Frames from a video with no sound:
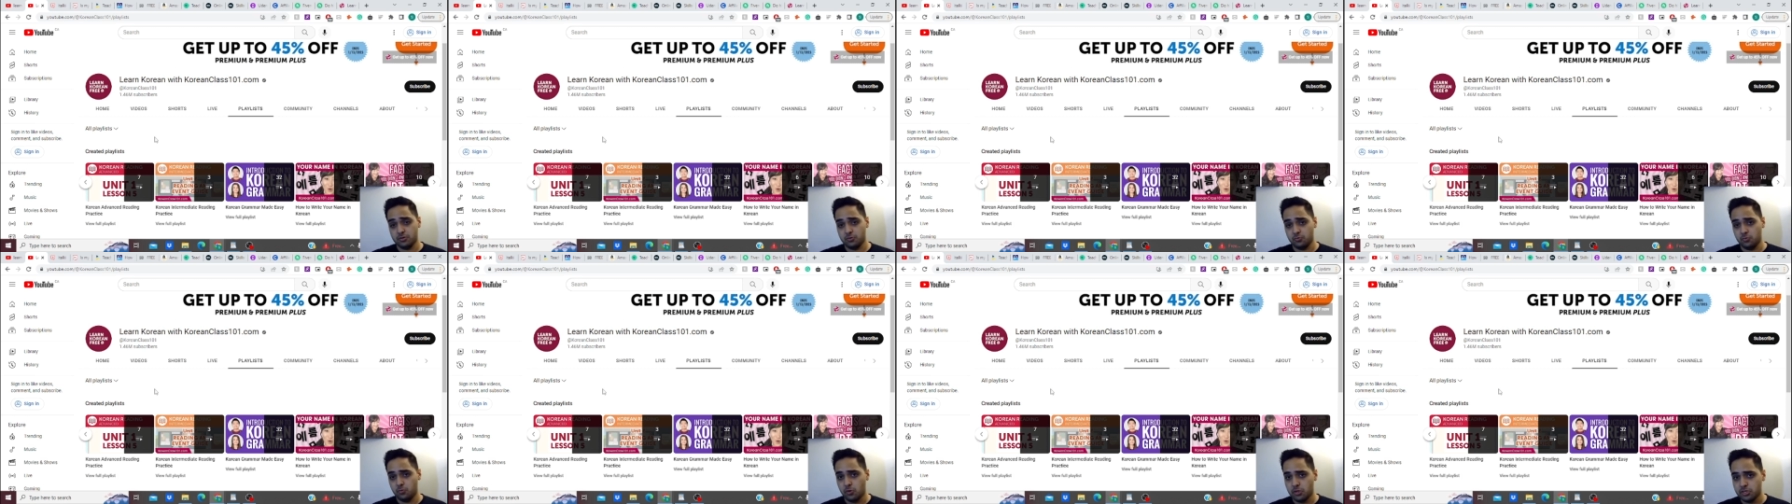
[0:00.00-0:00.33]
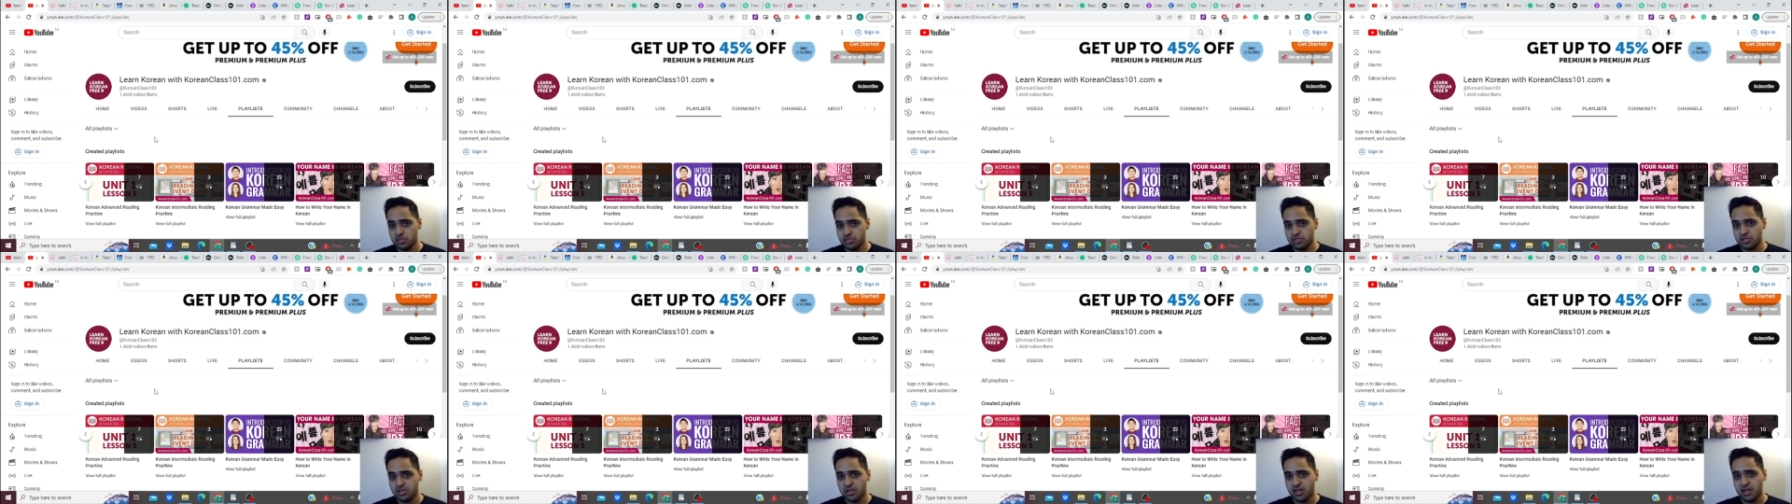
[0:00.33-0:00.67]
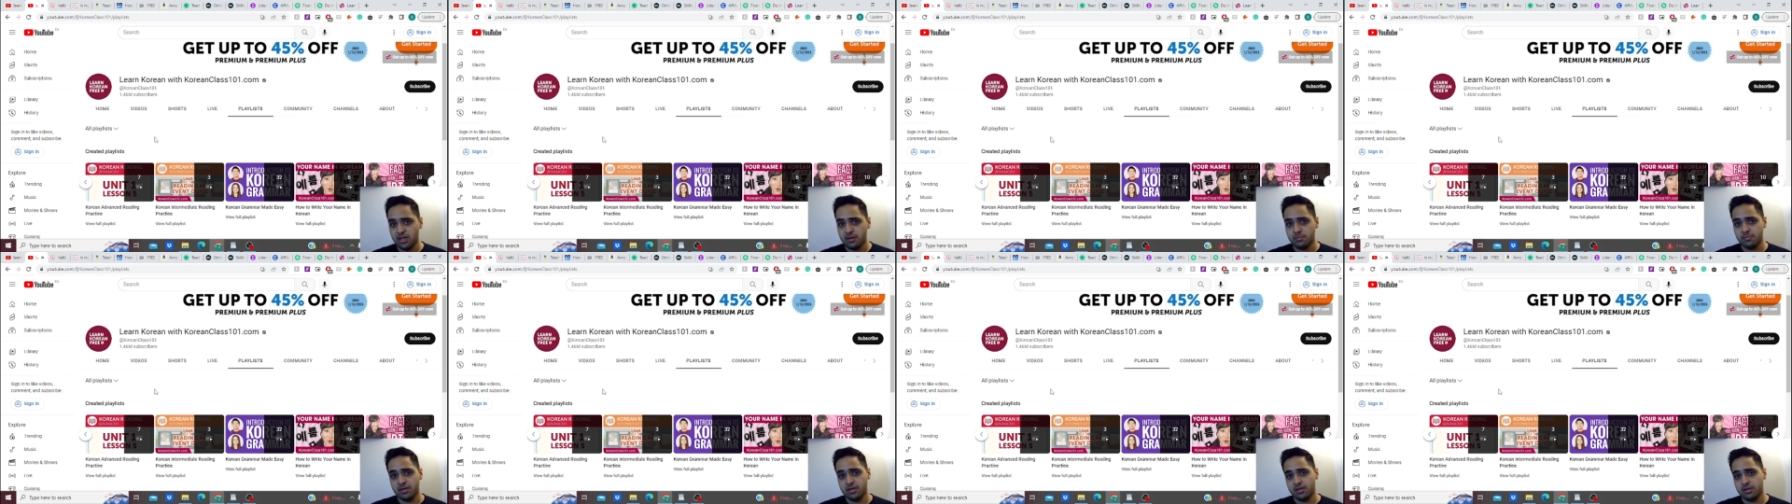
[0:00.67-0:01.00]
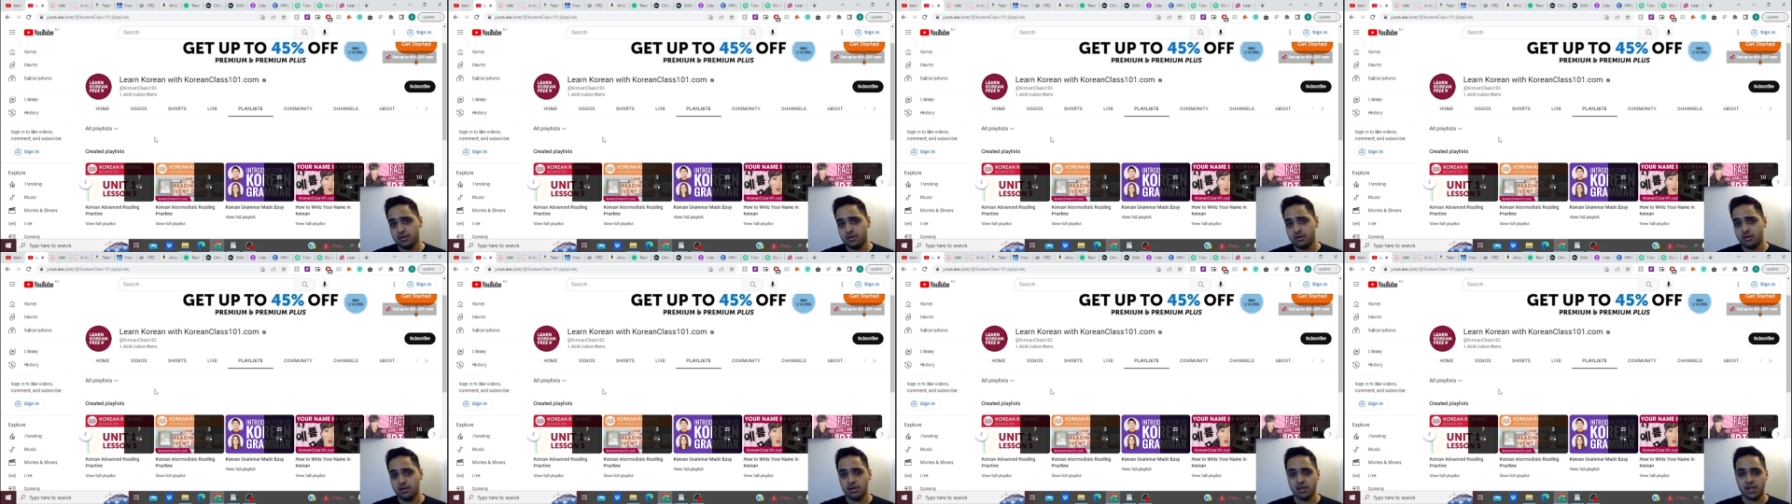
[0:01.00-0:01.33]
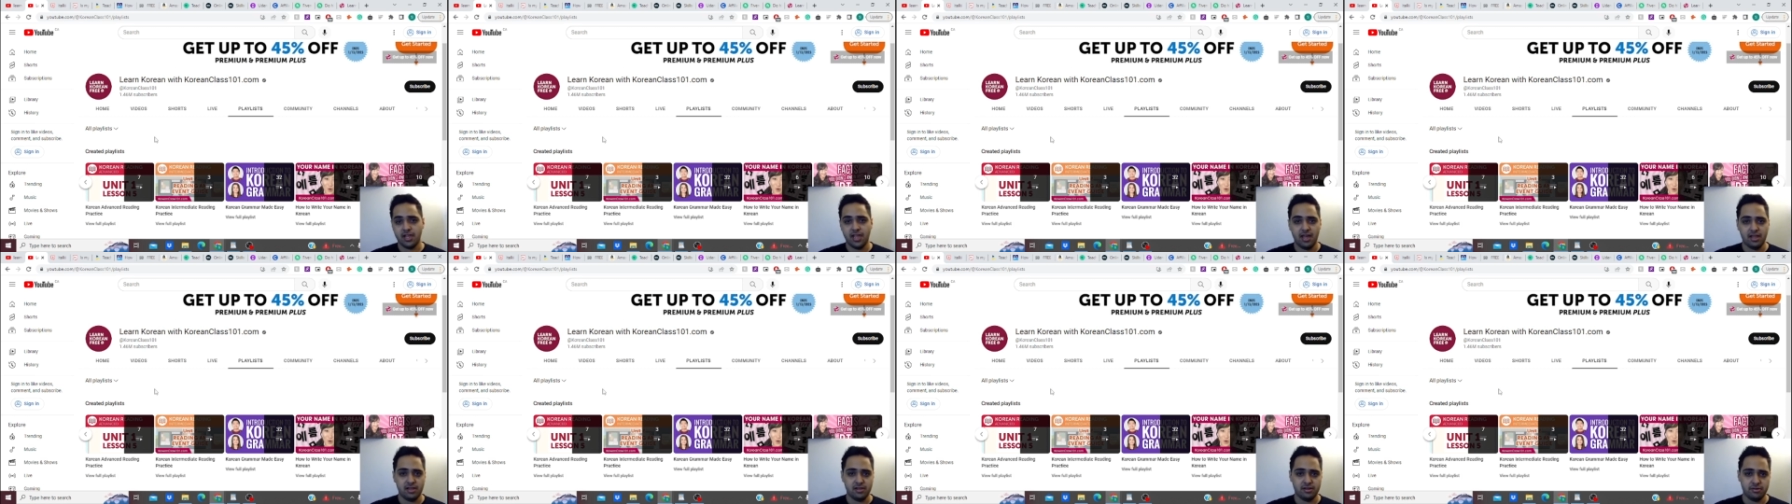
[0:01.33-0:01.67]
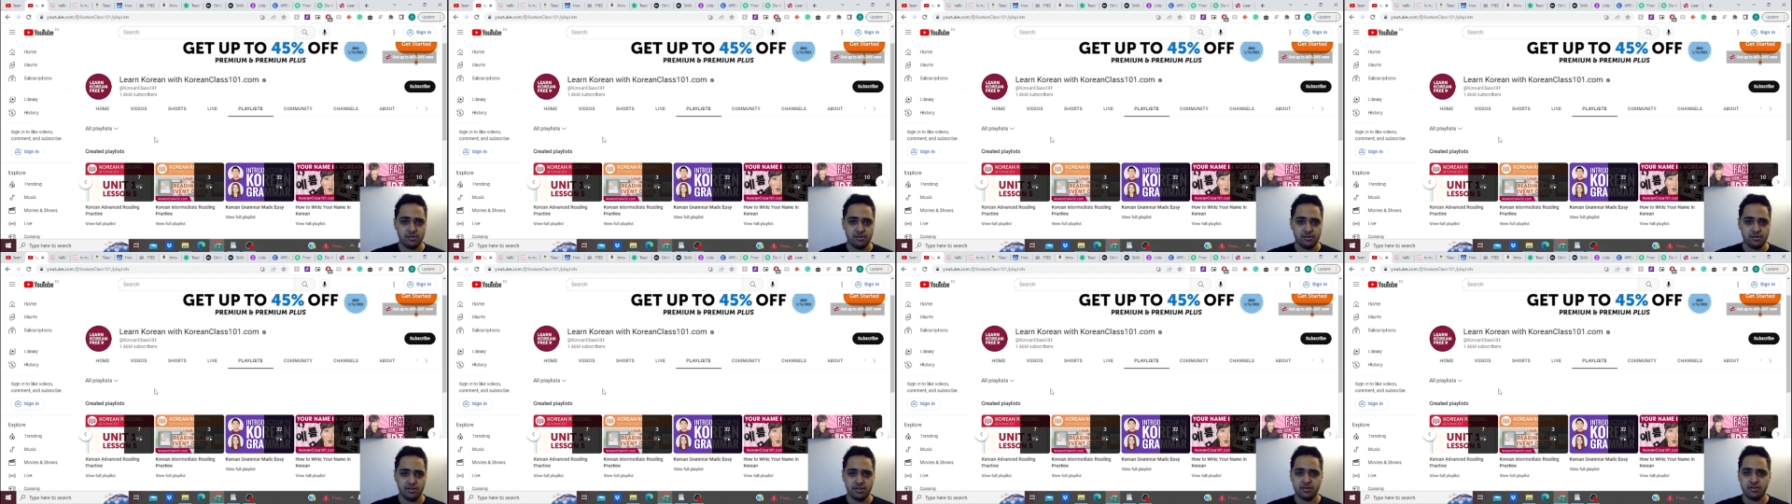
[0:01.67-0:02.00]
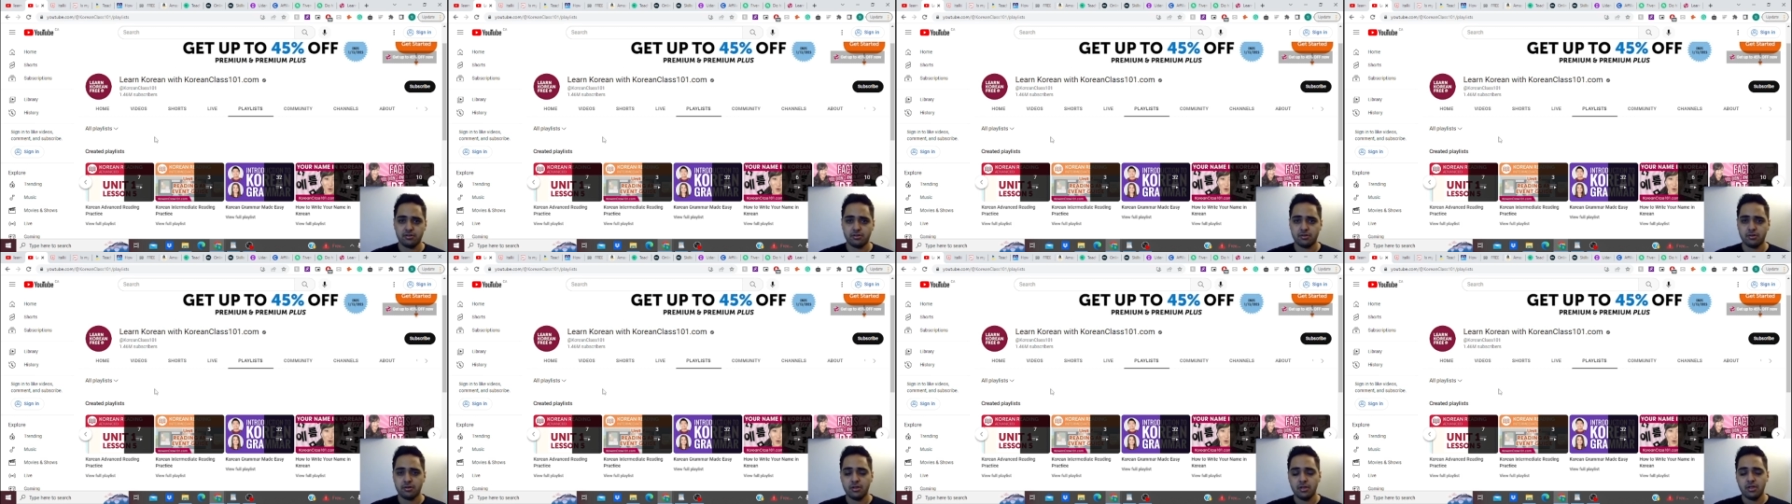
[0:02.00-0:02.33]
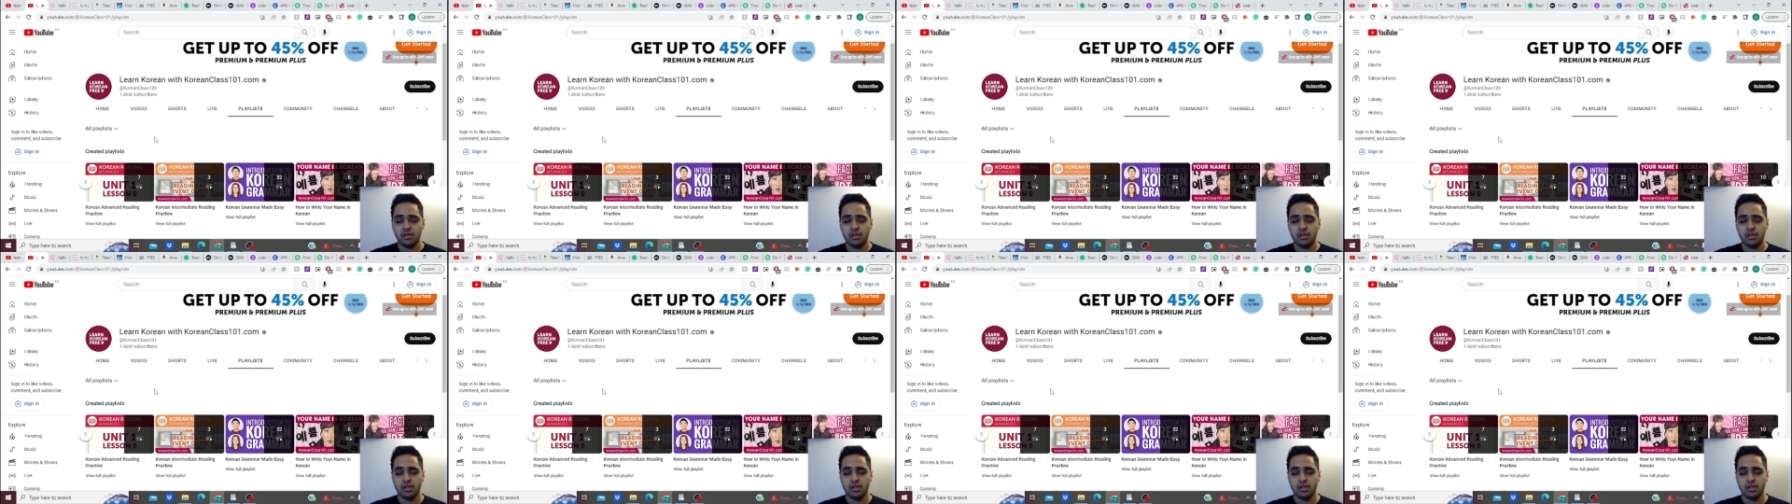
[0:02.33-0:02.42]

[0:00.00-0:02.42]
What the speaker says: of watch time in a calendar year,